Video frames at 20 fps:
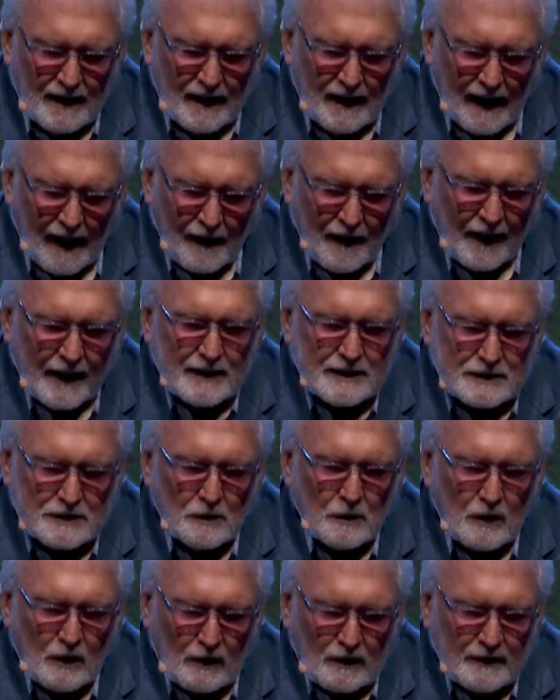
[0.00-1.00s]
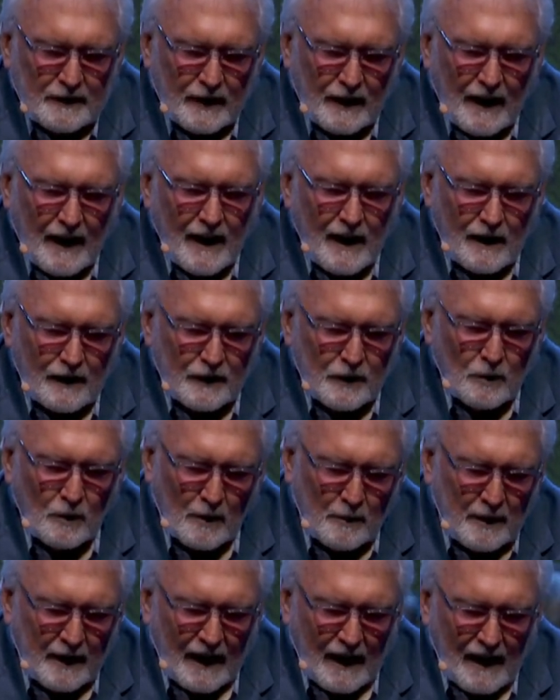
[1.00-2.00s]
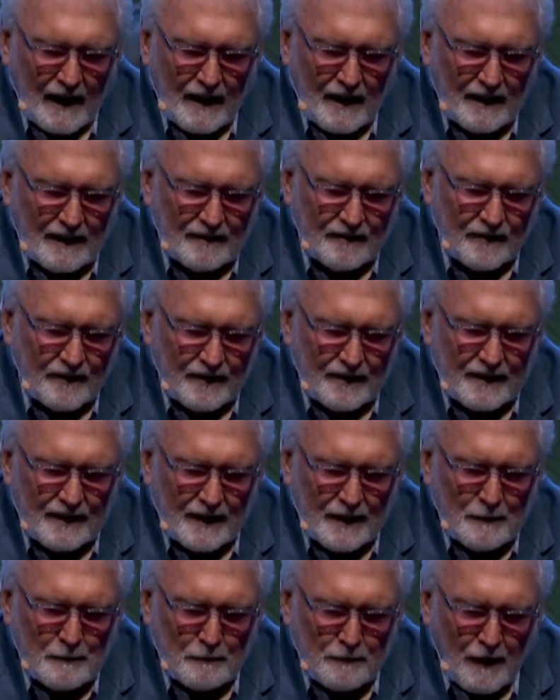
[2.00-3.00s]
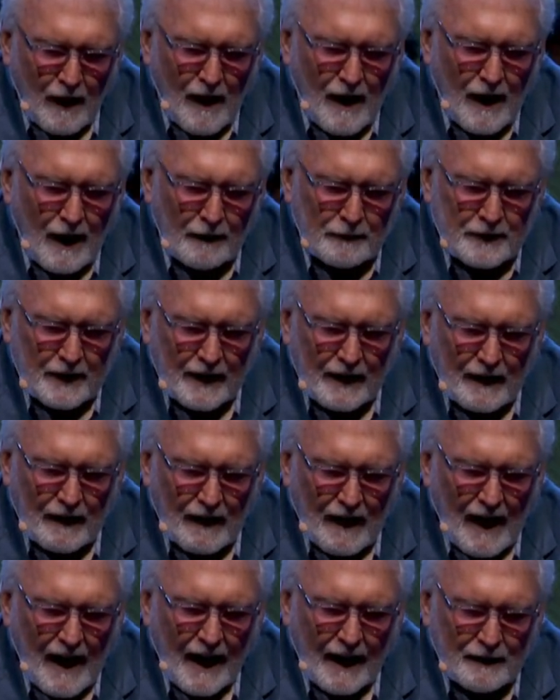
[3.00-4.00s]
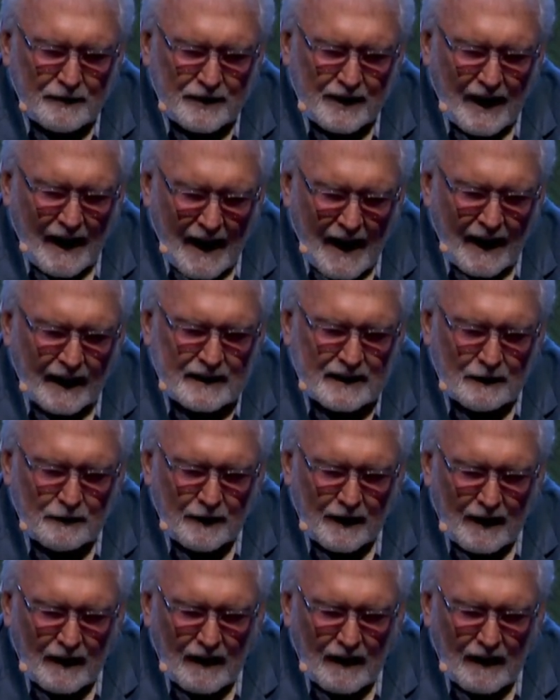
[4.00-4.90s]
I think it's so clear how you want to be involved in our lives and active in our